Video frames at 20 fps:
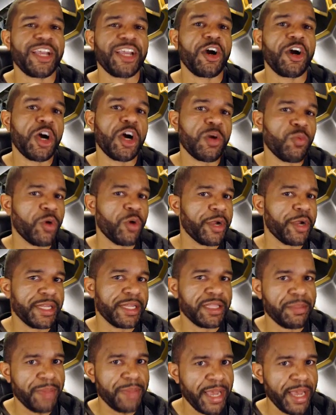but they are
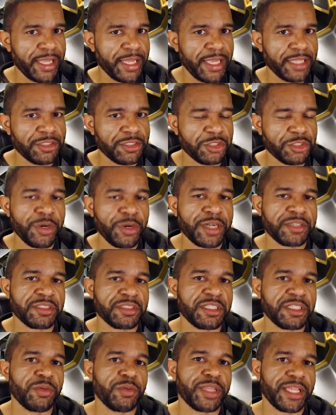working in the back end to try
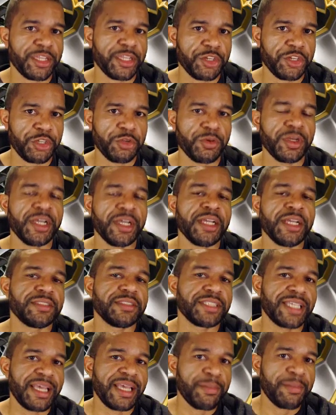to see what they could do
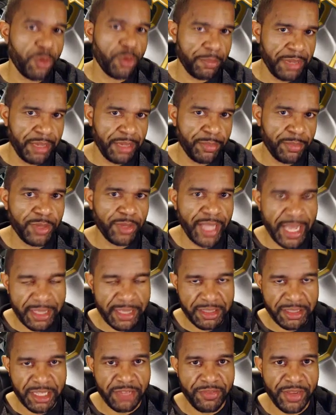to get more people
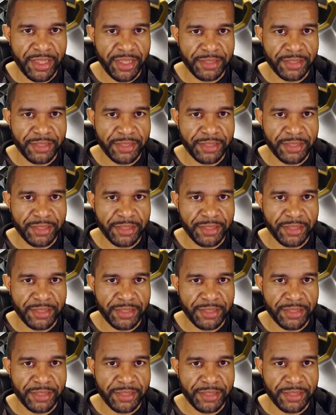at the